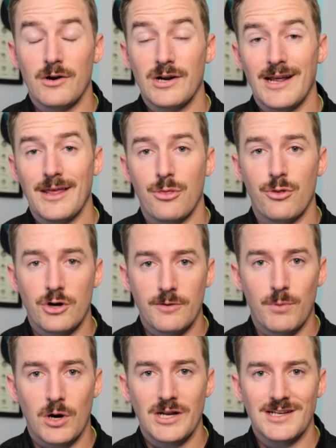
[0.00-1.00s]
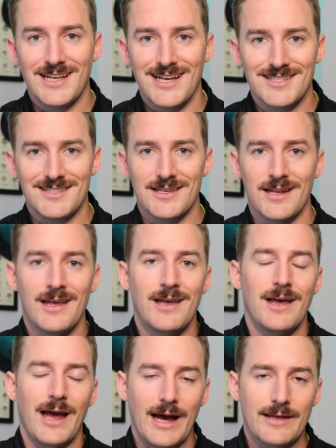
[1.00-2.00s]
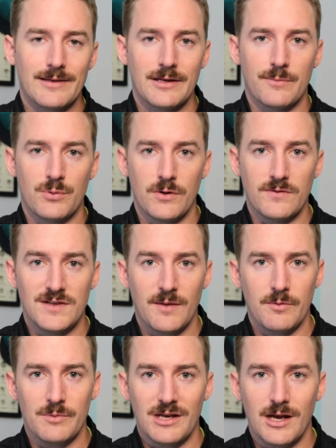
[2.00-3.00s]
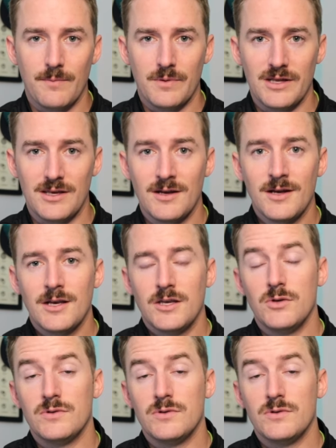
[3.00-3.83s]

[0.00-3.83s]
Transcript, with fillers: They are a third party tested, athlete approved supplement company.